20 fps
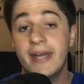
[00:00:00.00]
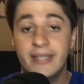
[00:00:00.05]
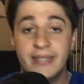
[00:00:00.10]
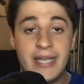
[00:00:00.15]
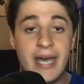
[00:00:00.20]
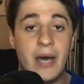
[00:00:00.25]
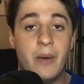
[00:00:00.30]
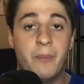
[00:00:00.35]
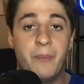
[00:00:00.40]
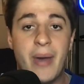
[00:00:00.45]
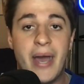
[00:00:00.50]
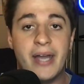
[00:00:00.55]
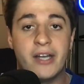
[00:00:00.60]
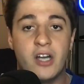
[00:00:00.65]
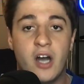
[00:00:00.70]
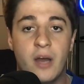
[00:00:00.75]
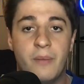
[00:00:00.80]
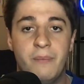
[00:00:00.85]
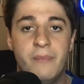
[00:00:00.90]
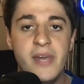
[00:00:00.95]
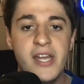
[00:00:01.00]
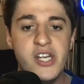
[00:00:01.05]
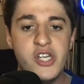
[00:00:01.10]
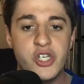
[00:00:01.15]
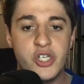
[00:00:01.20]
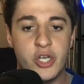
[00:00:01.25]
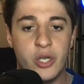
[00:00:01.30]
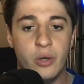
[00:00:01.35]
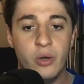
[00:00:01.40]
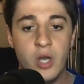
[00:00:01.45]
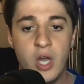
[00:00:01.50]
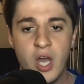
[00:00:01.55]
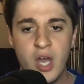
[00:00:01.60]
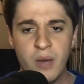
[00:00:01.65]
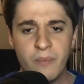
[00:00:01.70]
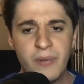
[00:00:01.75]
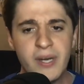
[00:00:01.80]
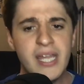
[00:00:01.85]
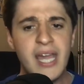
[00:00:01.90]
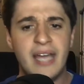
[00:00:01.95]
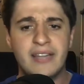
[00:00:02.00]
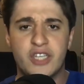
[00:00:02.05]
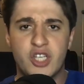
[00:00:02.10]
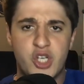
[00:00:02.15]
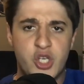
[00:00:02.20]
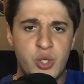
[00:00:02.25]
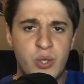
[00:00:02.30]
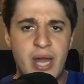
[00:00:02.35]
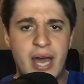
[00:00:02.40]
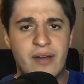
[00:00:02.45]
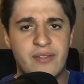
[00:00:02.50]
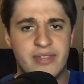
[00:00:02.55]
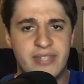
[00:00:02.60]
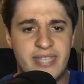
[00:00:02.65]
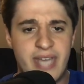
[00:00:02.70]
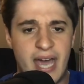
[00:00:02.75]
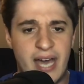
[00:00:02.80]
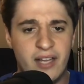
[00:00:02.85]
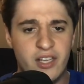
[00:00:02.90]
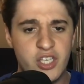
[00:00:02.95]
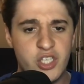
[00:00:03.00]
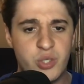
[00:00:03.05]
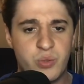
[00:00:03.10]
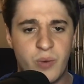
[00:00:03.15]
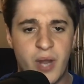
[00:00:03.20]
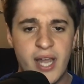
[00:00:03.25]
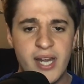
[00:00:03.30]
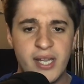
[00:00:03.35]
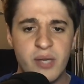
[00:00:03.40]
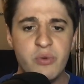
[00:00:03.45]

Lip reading: Now I'm back on Minshew. But he had the shootout in Dallas, right?